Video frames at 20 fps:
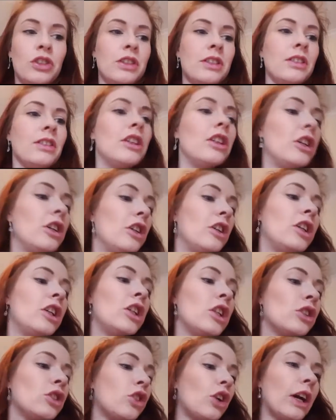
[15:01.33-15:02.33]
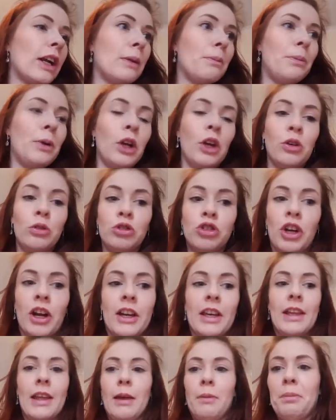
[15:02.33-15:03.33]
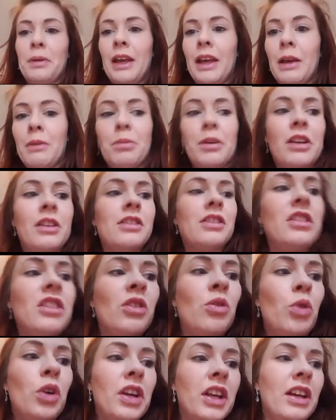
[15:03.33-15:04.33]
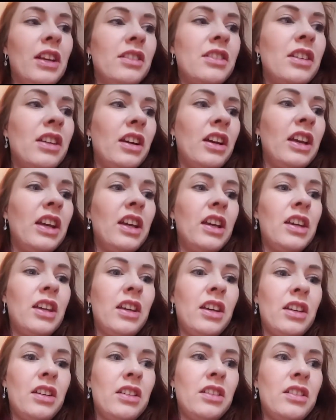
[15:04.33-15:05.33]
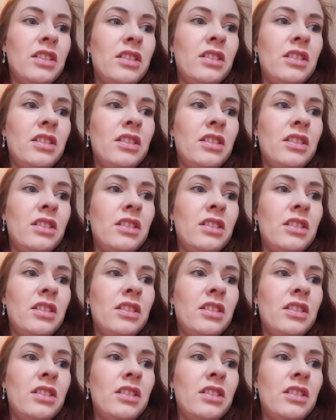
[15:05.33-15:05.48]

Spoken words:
just trying to blow dry it a bit because I don't want it to like